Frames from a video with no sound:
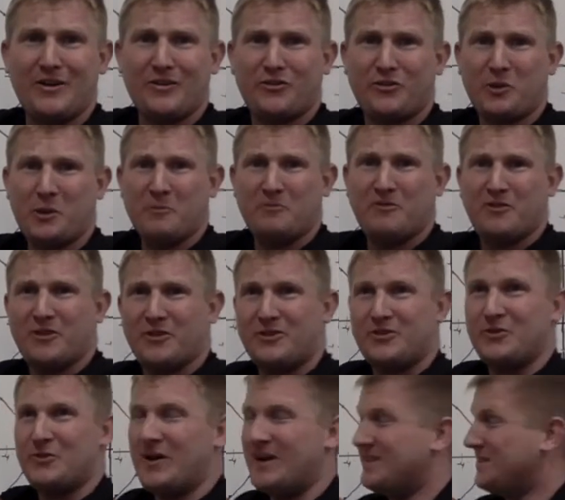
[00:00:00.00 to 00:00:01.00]
slope for the
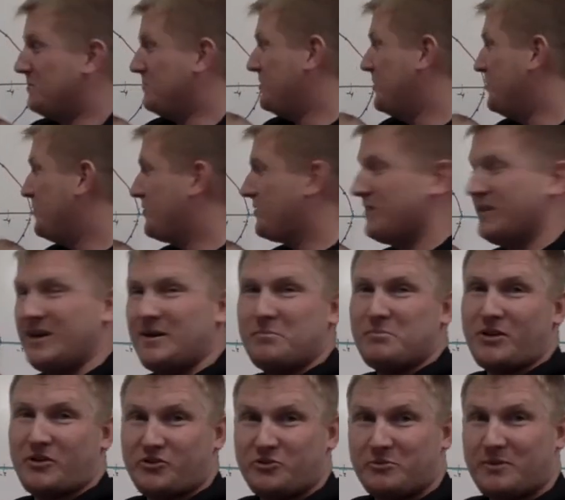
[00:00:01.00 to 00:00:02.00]
two asymptotes,
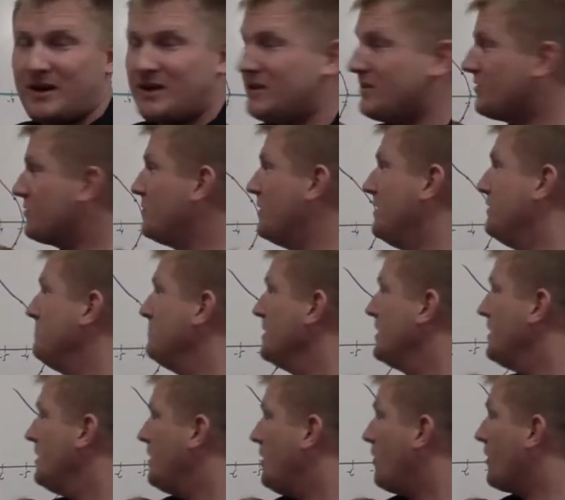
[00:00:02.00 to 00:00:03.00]
plus or minus, right?
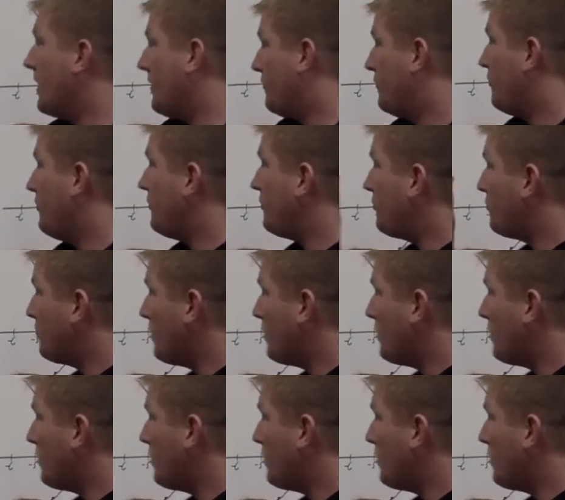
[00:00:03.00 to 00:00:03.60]
Okay, so this is